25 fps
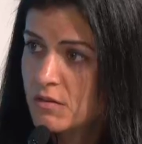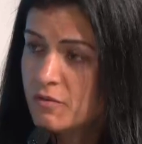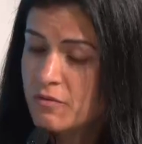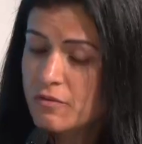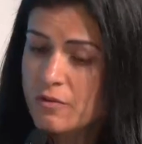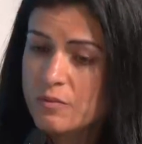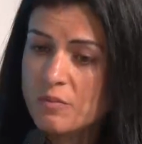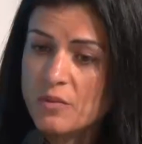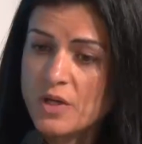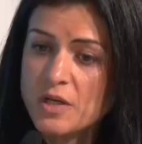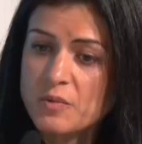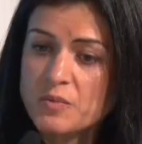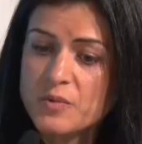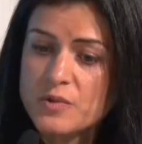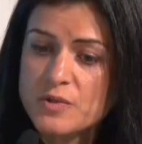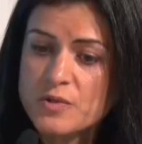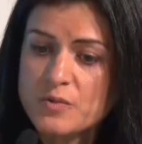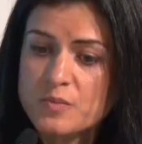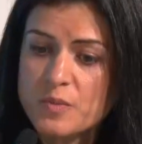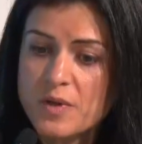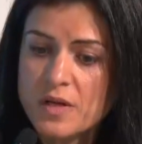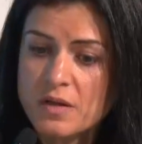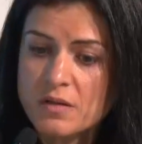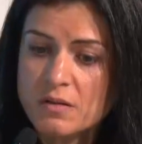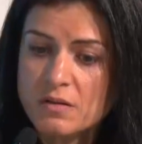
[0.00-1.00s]
From my
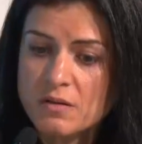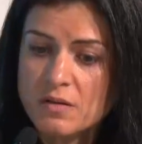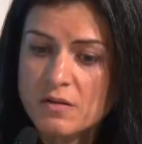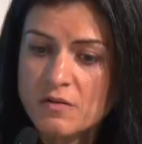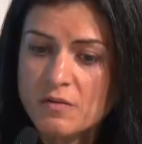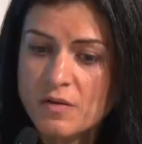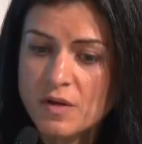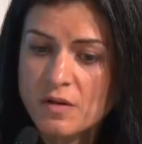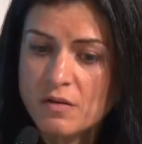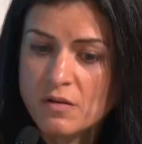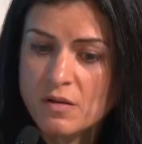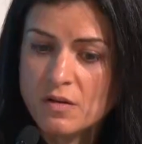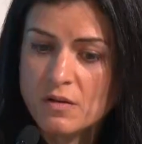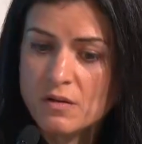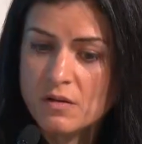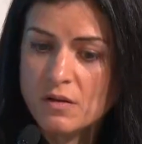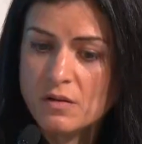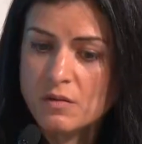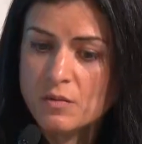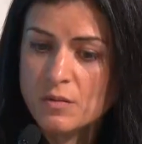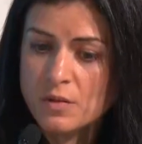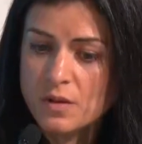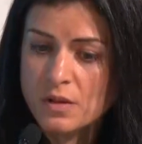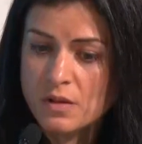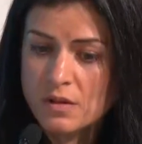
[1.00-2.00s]
perspective, I think the
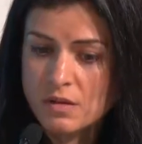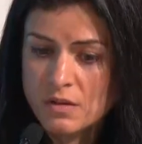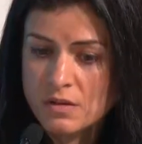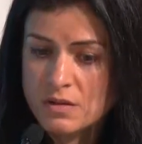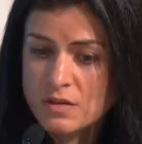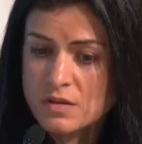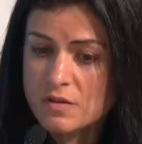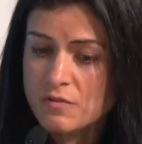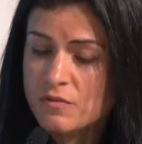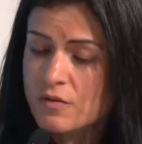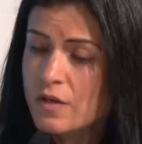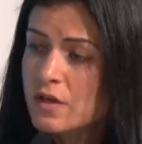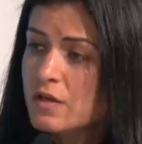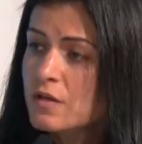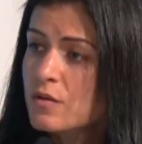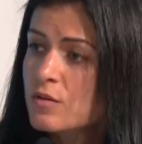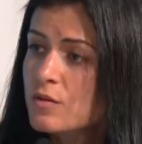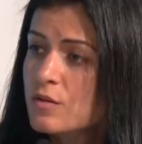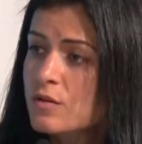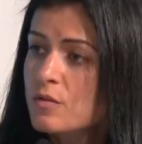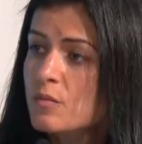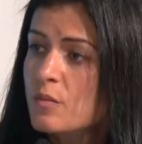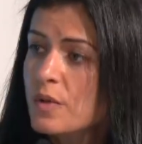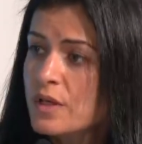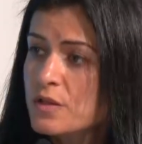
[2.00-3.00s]
UAE is a very
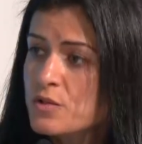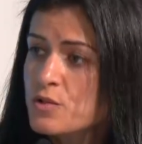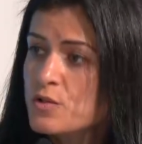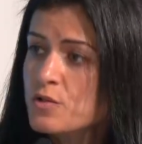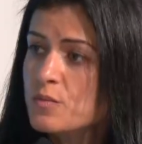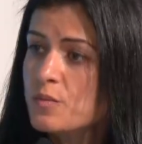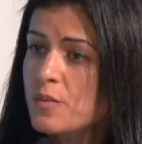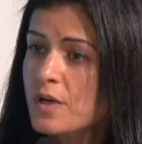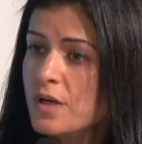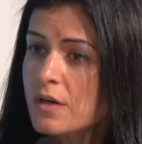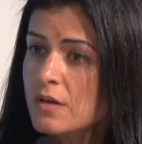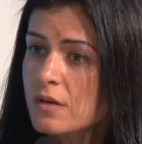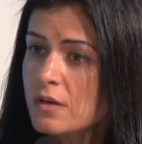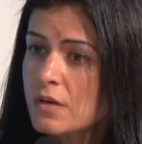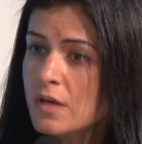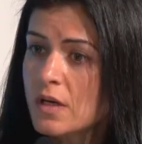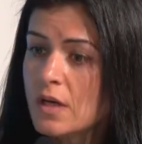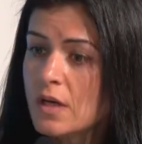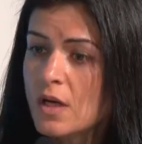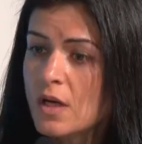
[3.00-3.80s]
good benchmark